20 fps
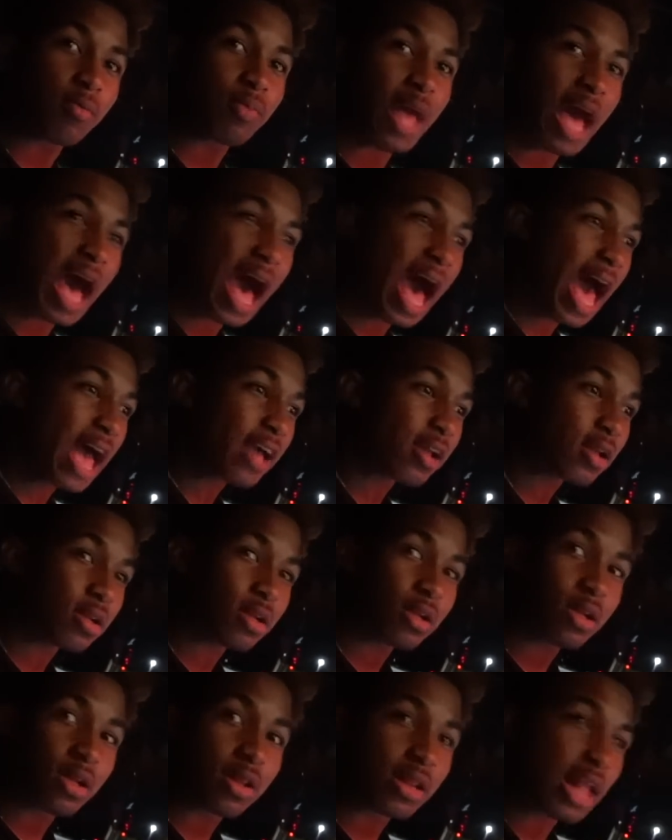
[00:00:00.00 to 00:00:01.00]
hot
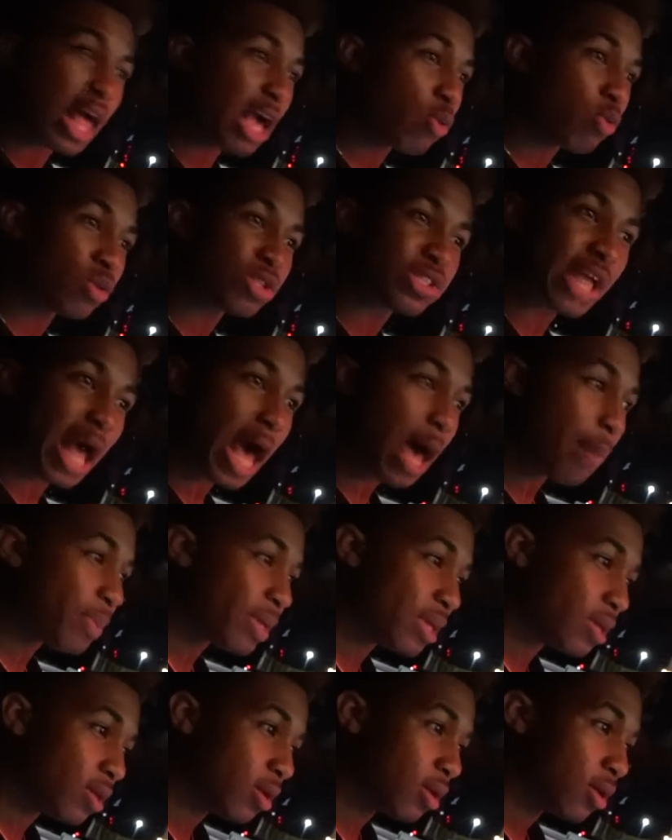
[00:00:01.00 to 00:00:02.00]
like wasabi
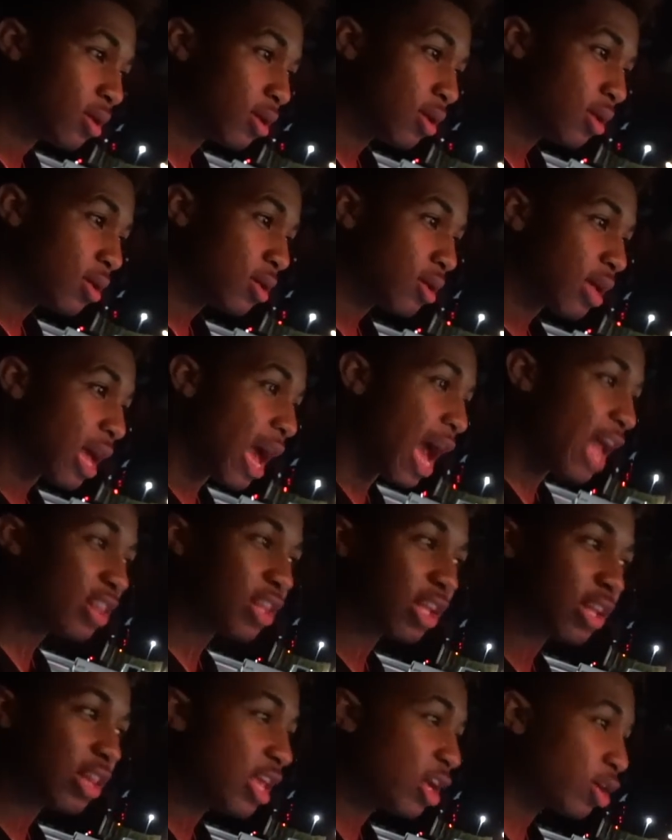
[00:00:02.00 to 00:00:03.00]
at
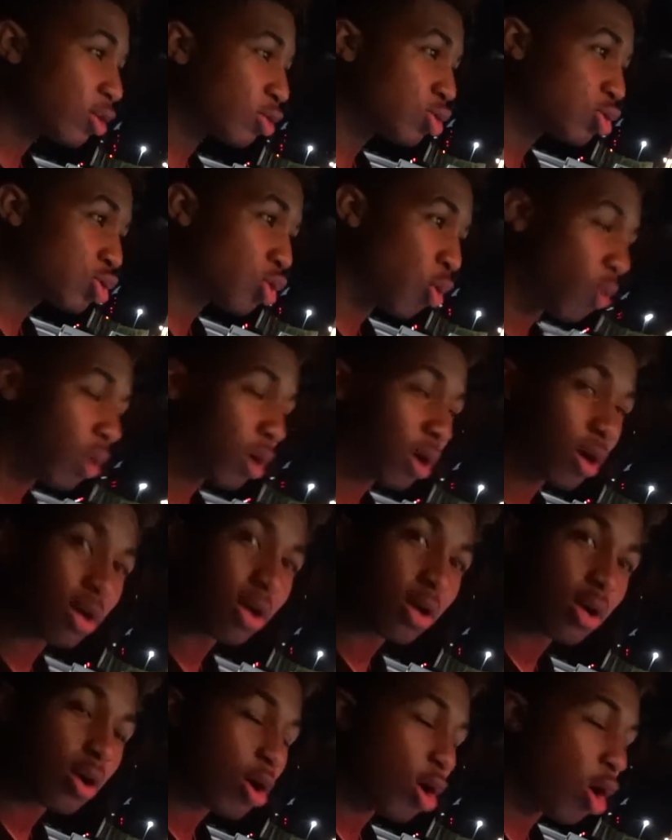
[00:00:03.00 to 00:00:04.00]
the liquor store.
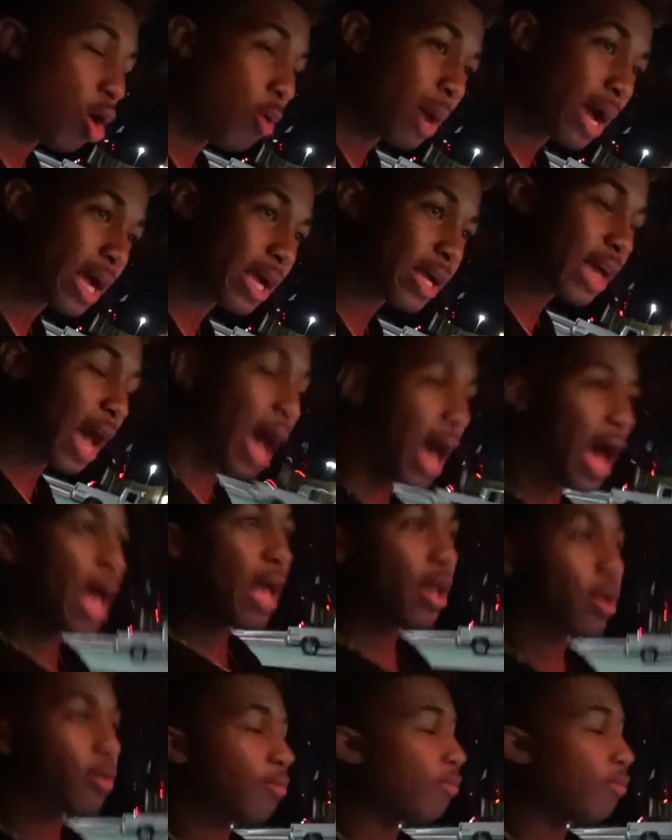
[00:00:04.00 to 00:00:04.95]
Oh my god!